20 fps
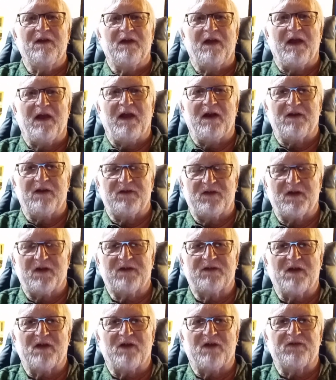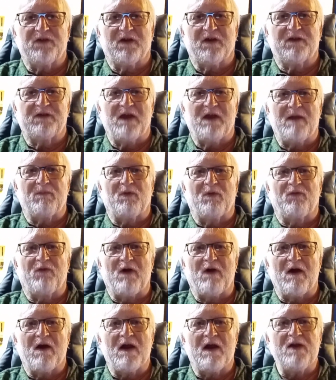and a 6L6
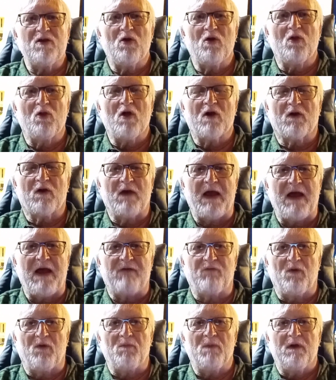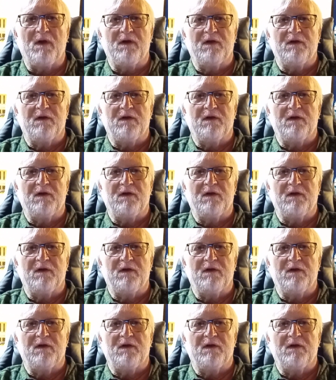amplifier. I no longer have them.